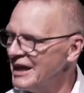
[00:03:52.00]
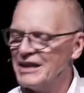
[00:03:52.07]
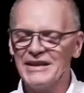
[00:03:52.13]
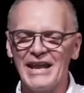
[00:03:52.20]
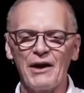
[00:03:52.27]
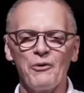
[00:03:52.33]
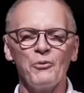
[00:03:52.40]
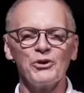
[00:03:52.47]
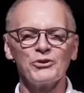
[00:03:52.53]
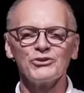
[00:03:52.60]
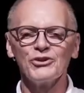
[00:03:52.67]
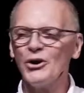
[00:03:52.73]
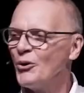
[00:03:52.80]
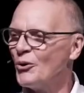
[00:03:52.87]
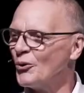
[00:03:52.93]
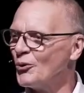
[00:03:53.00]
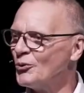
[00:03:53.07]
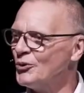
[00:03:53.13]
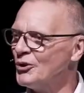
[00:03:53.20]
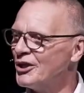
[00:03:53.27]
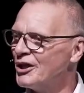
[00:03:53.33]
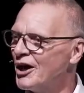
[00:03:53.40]
Now we're
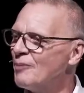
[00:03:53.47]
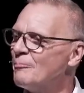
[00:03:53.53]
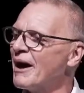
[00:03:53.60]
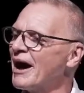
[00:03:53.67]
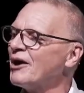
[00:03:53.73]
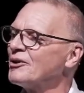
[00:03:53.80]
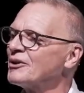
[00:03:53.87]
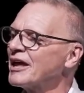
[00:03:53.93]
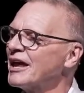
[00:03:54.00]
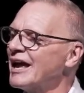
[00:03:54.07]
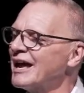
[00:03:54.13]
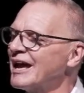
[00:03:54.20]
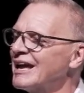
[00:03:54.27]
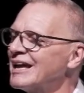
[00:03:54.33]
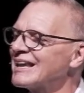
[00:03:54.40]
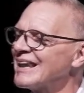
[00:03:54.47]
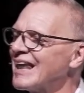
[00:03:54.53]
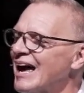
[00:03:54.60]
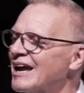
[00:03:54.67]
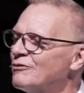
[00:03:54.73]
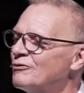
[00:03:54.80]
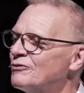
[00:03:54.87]
told about a
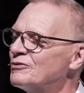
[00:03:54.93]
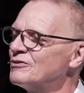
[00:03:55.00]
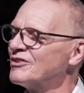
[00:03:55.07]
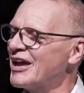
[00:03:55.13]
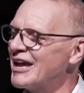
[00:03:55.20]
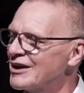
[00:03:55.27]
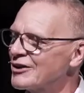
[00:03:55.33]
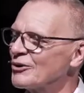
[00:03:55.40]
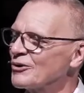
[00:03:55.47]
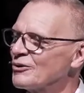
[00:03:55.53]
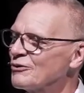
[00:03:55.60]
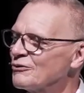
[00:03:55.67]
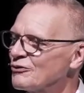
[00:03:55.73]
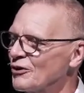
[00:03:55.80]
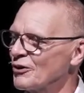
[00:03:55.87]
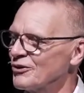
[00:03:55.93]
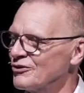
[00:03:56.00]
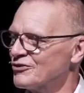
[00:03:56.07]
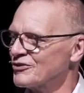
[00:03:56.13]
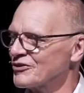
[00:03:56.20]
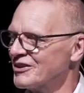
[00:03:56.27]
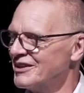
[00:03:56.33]
life taker
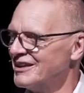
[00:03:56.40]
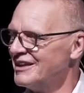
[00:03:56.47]
first.